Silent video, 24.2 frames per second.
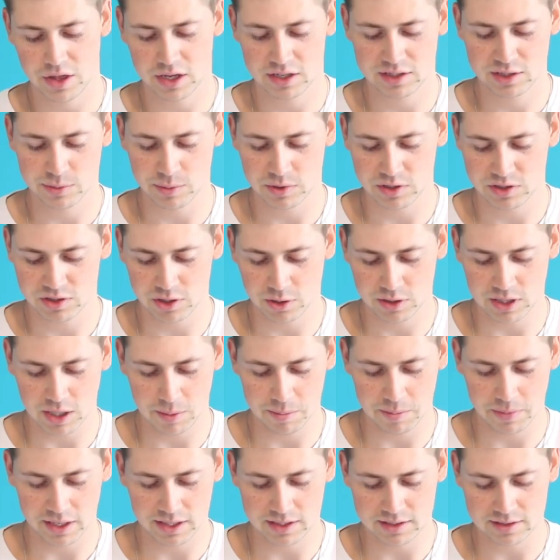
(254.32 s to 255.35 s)
Thanks so much, dude, that
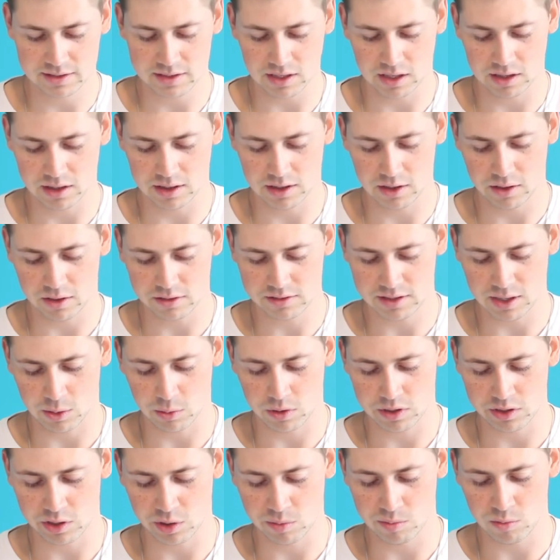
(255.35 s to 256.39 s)
means a lot. I
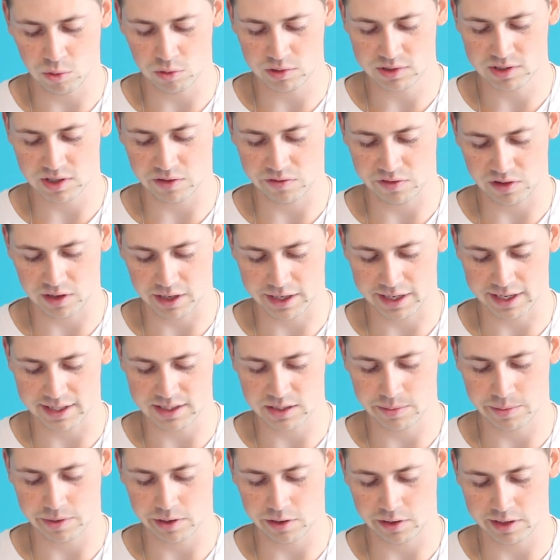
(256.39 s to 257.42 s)
want to do more stuff like it,
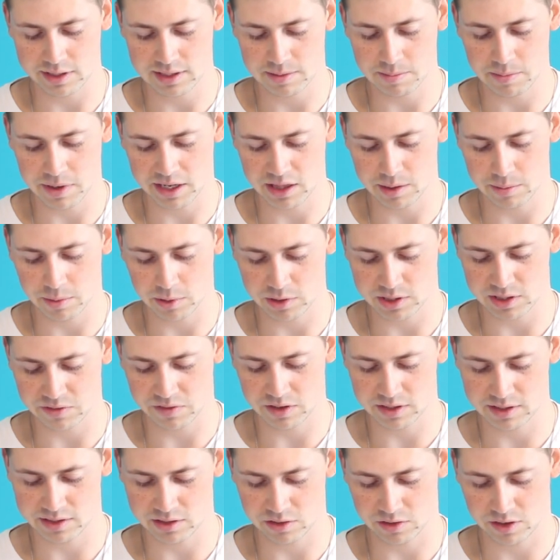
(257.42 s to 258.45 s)
to be honest, and make the most of
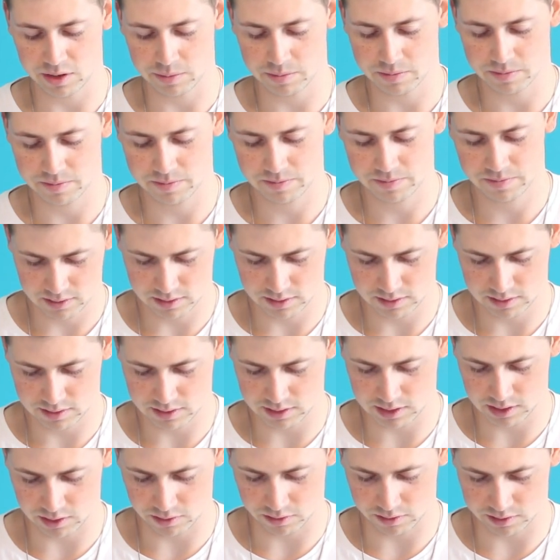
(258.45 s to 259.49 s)
Instagram.
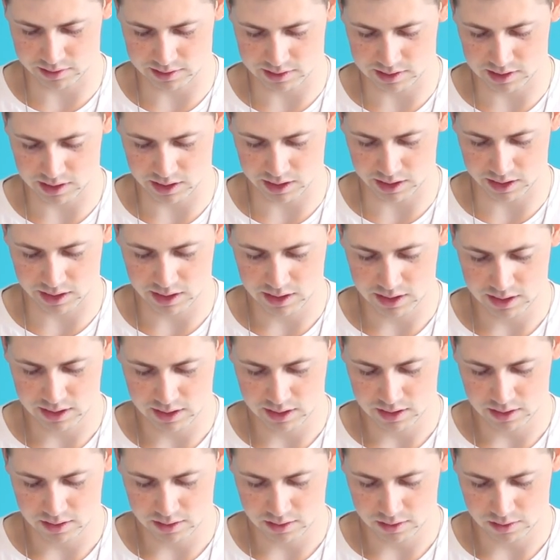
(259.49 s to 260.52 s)
Seriously,
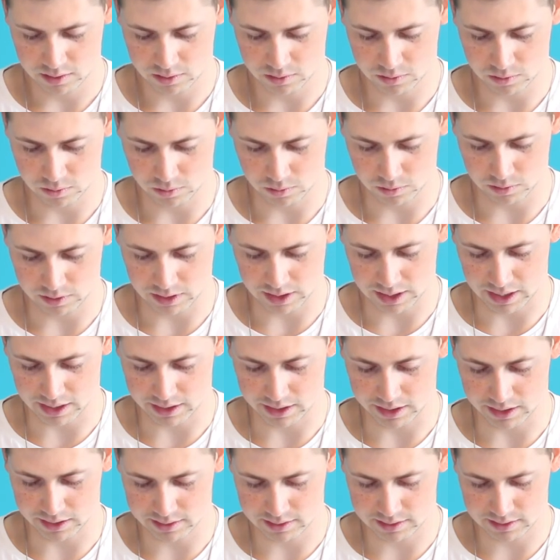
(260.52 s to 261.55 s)
cool
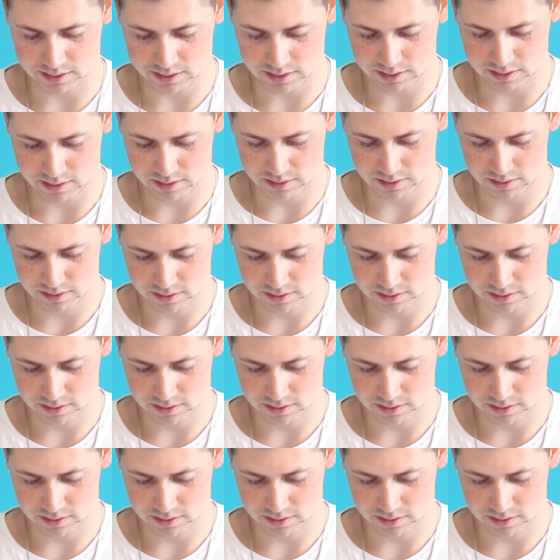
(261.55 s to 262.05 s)
edits.